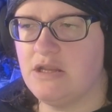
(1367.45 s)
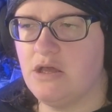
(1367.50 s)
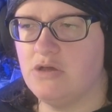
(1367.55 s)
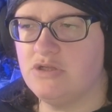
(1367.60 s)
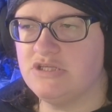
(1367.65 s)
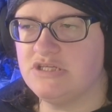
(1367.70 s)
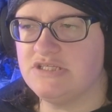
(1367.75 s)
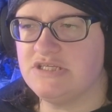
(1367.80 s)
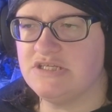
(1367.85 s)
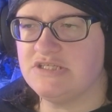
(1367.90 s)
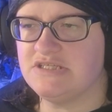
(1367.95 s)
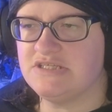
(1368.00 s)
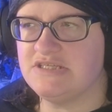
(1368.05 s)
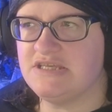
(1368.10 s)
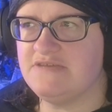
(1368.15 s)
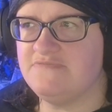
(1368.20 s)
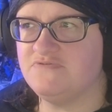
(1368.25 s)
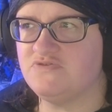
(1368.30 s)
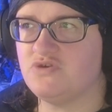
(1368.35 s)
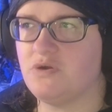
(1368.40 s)
Odysseus is
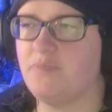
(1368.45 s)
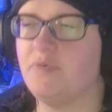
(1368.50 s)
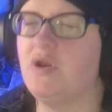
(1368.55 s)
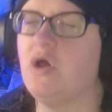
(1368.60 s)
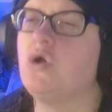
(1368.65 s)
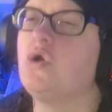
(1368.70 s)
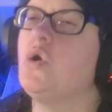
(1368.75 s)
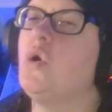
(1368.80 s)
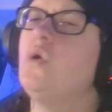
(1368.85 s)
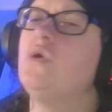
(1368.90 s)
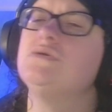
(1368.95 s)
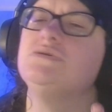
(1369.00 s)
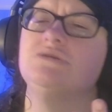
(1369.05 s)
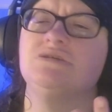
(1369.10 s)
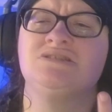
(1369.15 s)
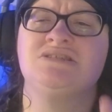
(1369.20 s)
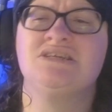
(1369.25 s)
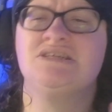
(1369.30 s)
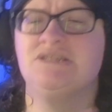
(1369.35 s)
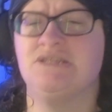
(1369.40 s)
eavesdropping. Of course
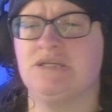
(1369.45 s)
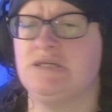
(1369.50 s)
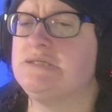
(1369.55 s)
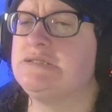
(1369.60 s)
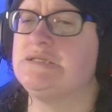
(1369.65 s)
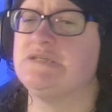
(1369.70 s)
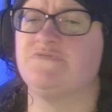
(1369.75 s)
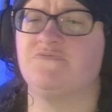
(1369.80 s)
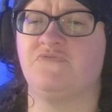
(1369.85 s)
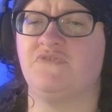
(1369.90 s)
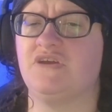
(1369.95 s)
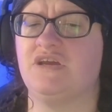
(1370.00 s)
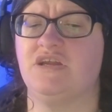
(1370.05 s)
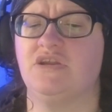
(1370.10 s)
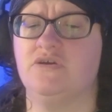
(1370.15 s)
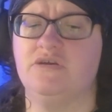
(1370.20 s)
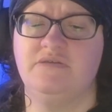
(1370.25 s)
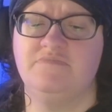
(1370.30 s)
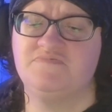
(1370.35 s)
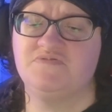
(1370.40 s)
Odysseus is freaking
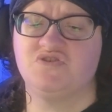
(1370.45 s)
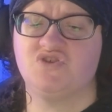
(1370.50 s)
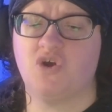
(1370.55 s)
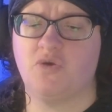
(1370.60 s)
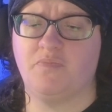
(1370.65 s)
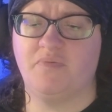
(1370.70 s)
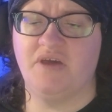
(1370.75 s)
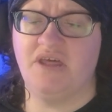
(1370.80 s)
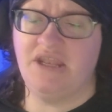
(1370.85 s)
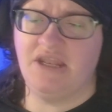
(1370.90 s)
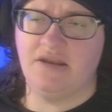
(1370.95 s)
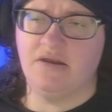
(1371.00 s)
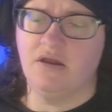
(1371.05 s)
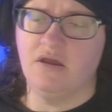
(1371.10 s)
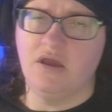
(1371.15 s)
eavesdropping.